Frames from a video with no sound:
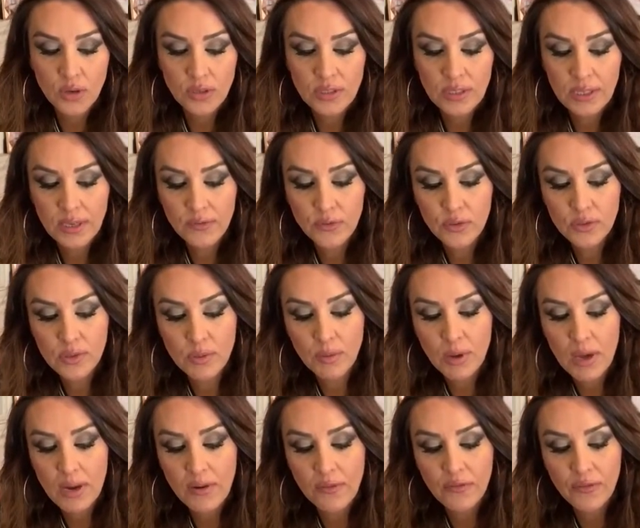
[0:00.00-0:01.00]
give you some
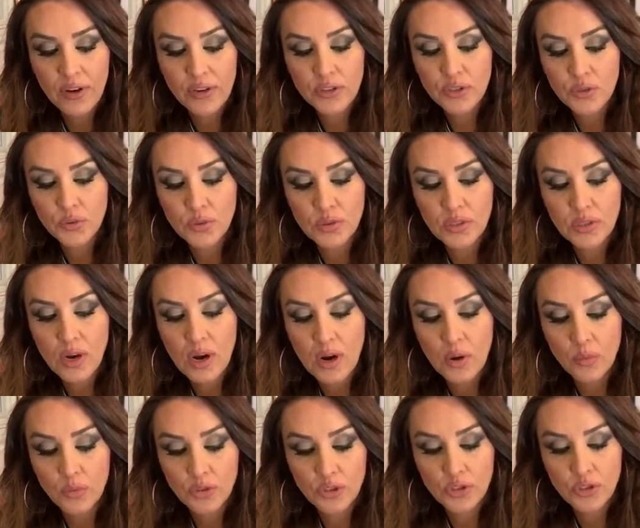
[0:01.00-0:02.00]
kind of fresh new start,
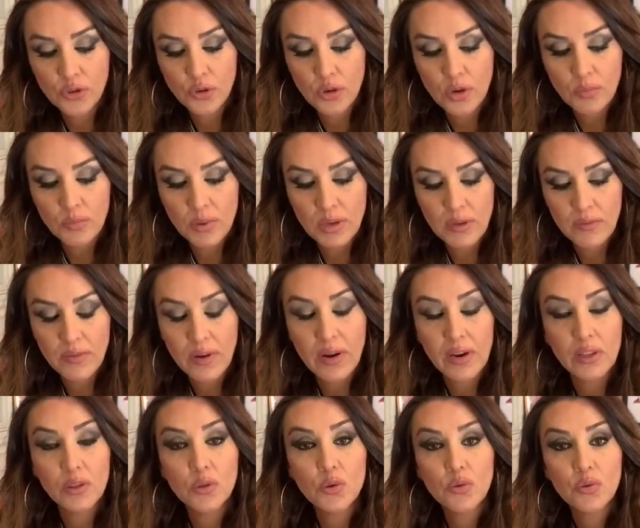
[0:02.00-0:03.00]
which is going to be very
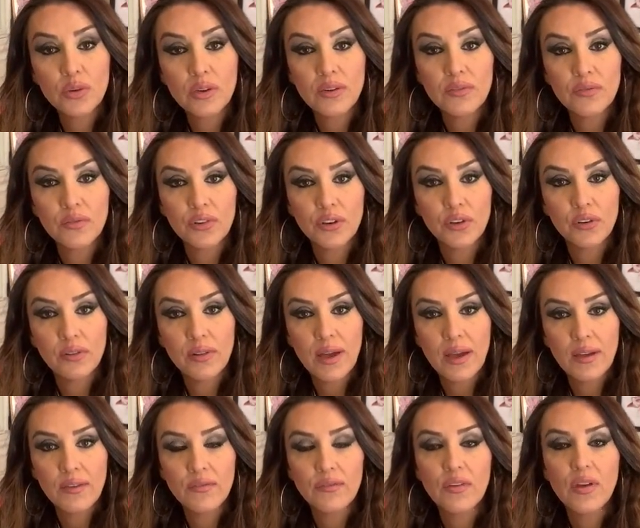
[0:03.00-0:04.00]
lucrative for your
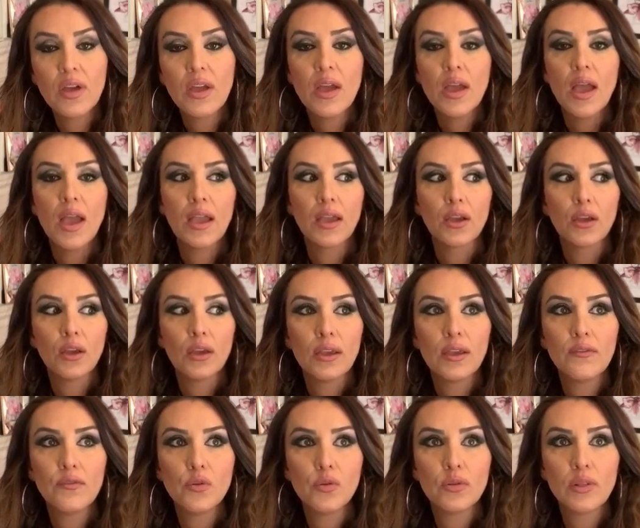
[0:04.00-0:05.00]
life and
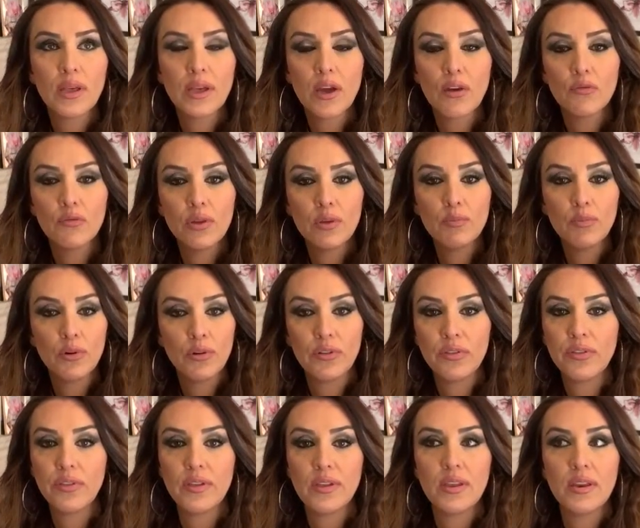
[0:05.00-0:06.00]
give you like a rebirth
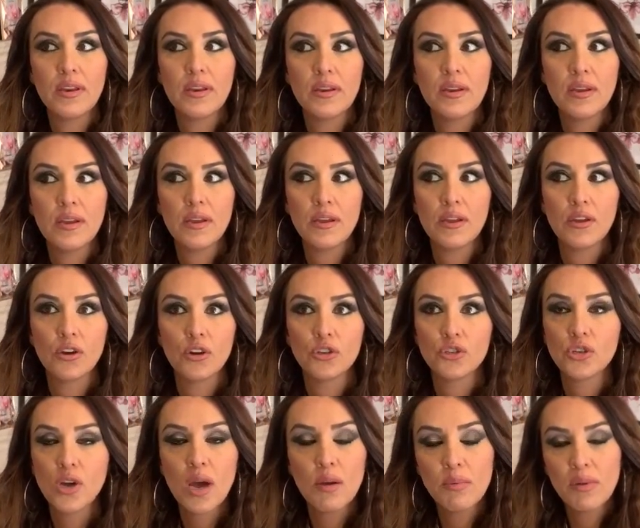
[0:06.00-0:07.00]
in your
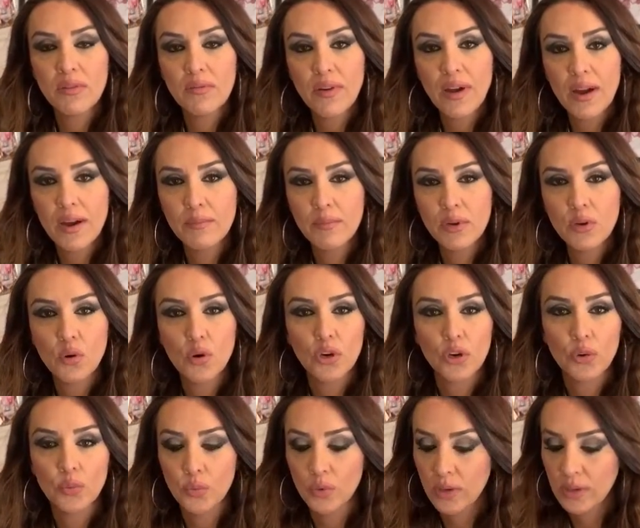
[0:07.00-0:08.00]
job environment or
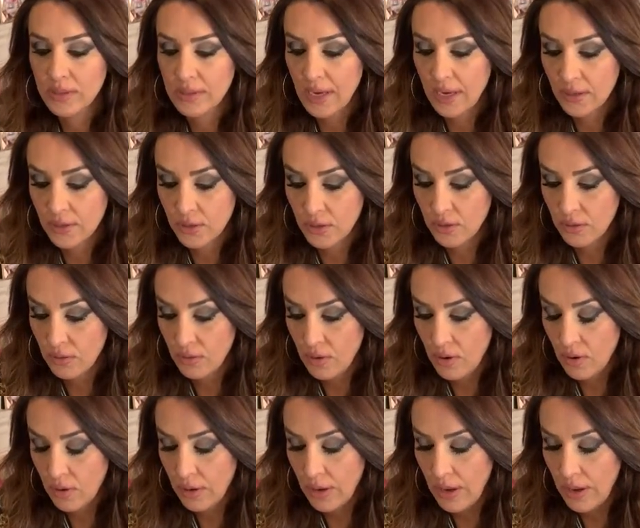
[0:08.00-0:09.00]
your work sector,
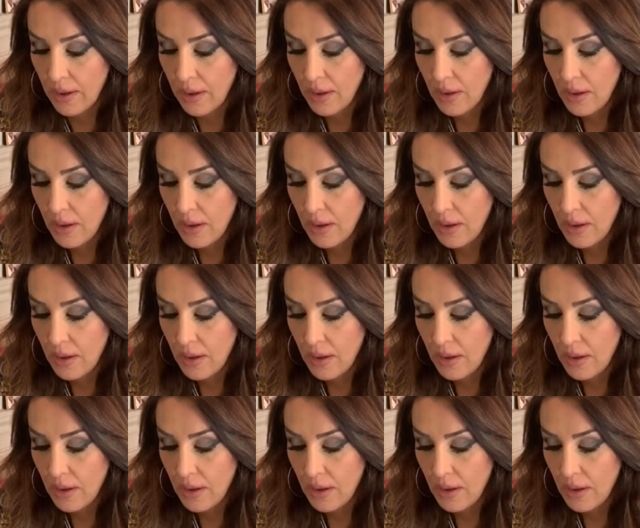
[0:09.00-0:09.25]
okay?